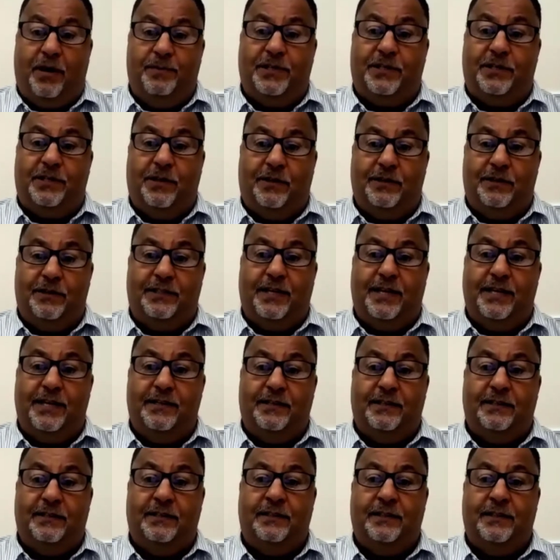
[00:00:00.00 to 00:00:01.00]

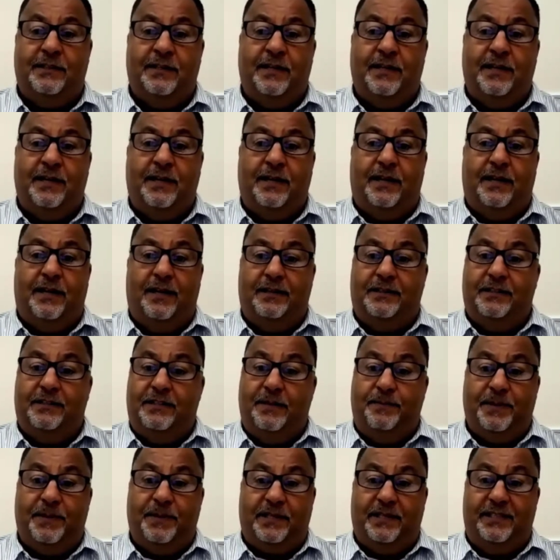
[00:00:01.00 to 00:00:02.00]
content,
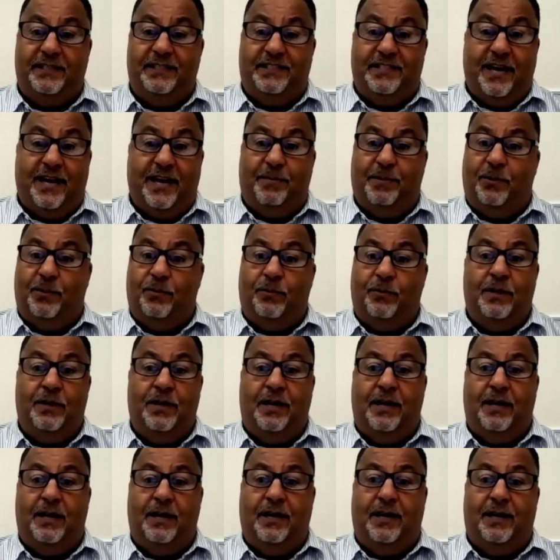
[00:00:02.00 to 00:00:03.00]
typically double
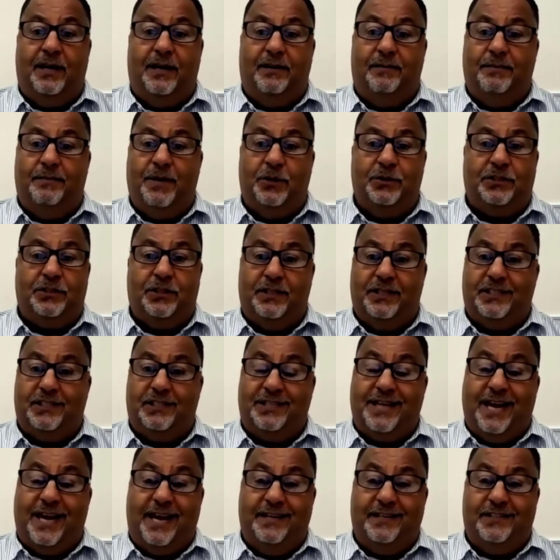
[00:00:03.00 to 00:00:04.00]
most of the
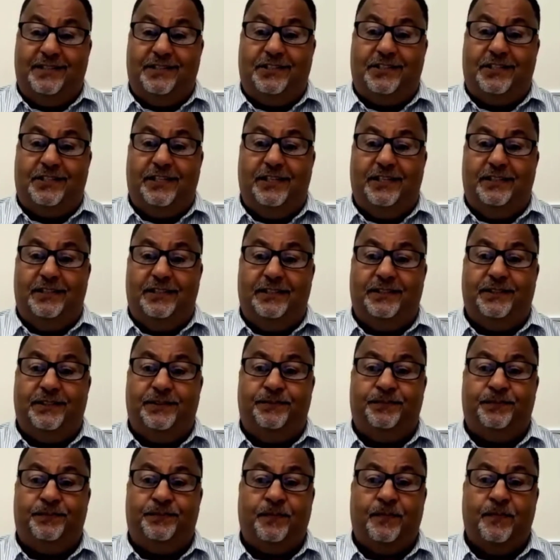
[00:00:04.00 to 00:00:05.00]
standard sealers.
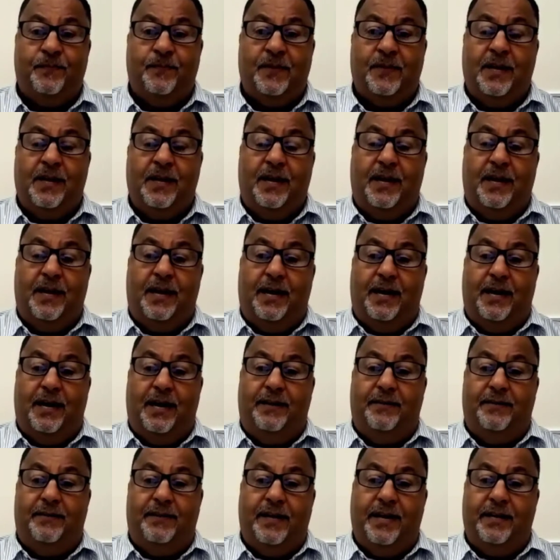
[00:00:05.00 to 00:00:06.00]

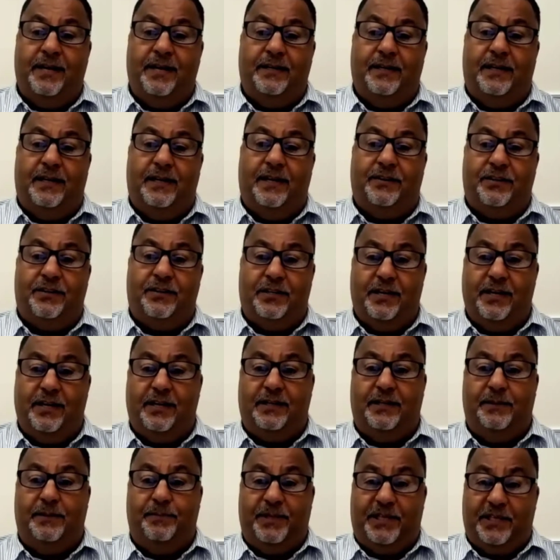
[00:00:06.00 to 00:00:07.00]
And then
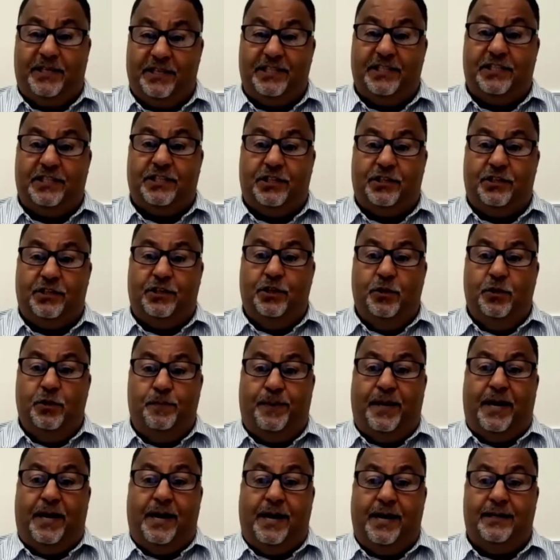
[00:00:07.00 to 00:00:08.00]
thirdly, because it's a
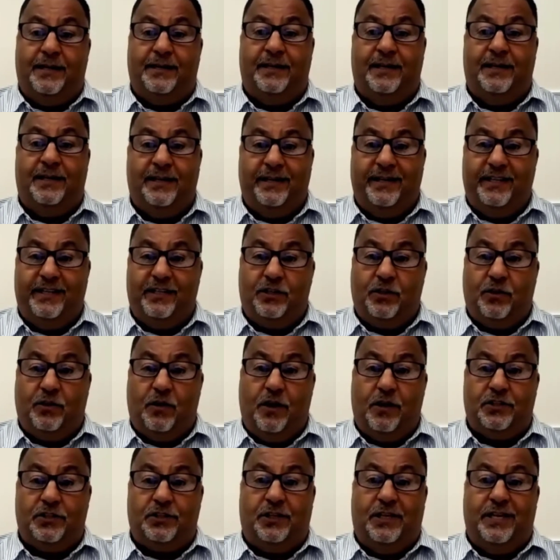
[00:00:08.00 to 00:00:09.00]
two-part, it
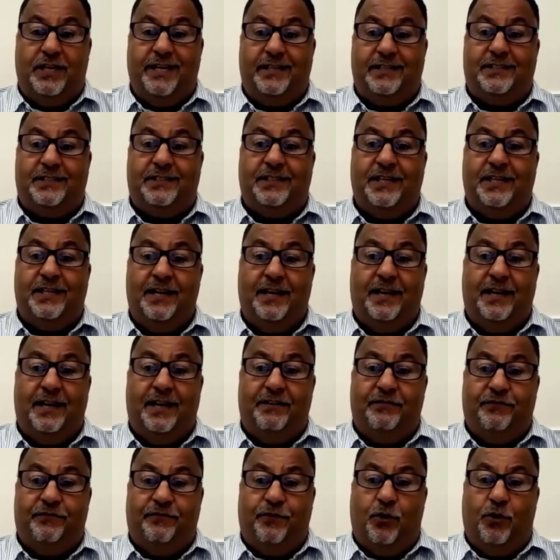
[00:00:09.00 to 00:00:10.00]
cross-links
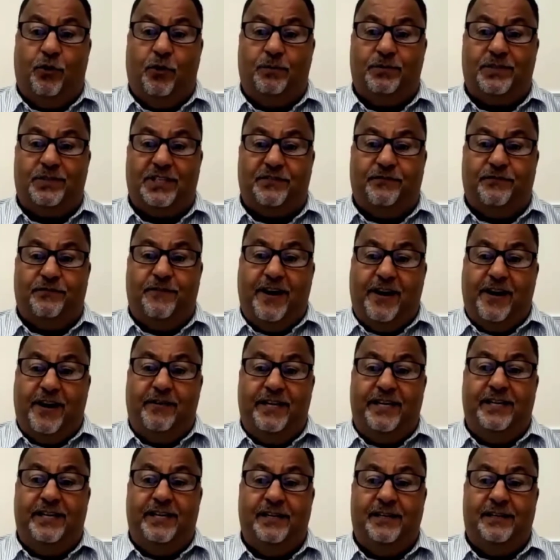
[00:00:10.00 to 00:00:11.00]
and forms this
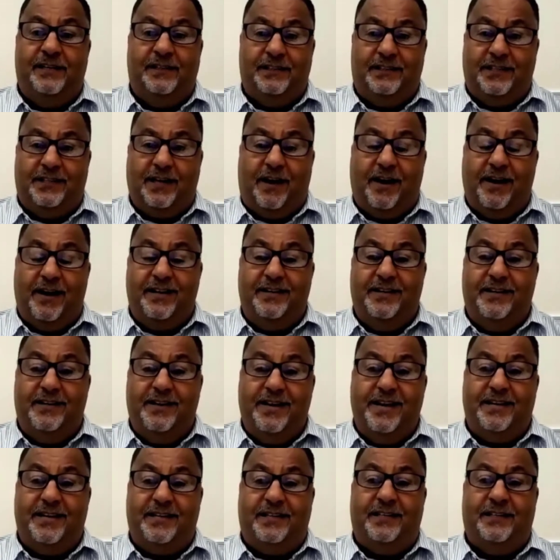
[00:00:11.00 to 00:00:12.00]
very tight-knit